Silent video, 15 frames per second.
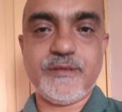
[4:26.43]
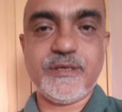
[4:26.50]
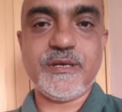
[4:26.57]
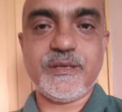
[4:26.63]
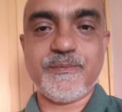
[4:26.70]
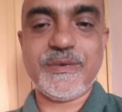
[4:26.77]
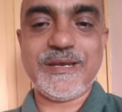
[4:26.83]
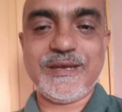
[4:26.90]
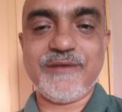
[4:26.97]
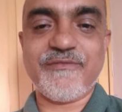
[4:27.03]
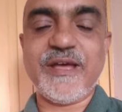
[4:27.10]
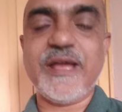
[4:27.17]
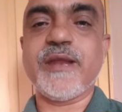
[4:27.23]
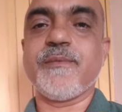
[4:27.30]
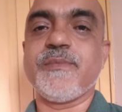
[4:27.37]
independent
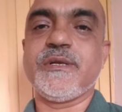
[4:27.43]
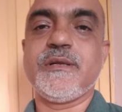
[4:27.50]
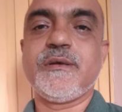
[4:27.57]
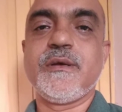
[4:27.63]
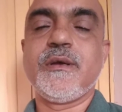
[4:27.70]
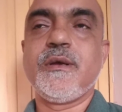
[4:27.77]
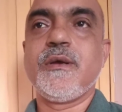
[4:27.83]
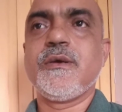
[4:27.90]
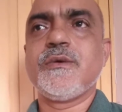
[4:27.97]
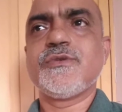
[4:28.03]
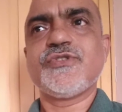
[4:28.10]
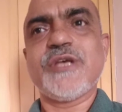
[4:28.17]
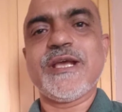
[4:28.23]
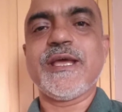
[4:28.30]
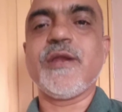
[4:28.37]
variable.
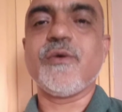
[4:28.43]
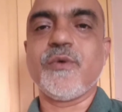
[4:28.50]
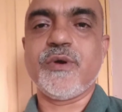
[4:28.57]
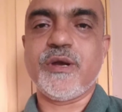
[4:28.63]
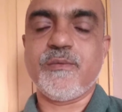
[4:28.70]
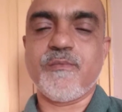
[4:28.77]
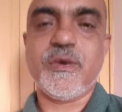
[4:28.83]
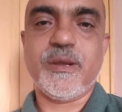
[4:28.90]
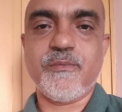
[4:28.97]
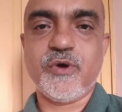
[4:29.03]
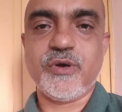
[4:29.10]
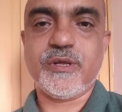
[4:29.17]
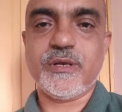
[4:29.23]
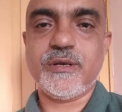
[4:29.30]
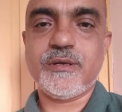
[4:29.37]
So I concluded my
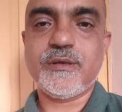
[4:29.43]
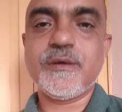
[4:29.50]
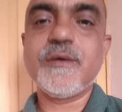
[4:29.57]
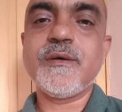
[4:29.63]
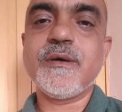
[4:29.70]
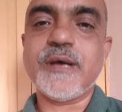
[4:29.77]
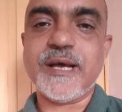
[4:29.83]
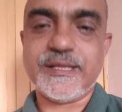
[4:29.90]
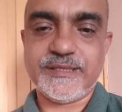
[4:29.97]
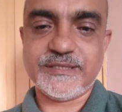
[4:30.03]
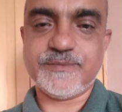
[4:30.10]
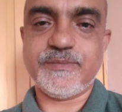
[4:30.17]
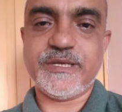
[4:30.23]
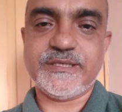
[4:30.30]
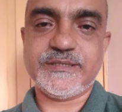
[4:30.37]
model at
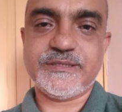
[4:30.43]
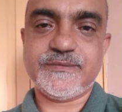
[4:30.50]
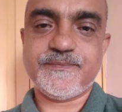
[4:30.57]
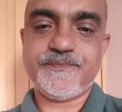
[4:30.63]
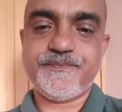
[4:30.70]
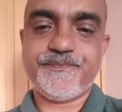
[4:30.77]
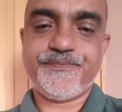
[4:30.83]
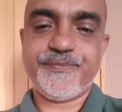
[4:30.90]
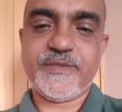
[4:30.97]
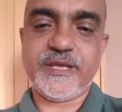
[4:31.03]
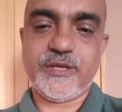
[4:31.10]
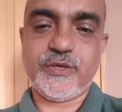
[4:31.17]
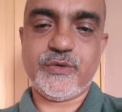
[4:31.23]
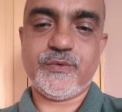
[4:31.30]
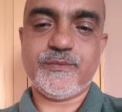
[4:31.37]
this place.
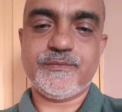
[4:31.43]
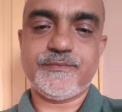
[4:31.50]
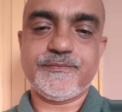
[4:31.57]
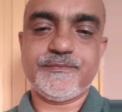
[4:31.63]
Thank you.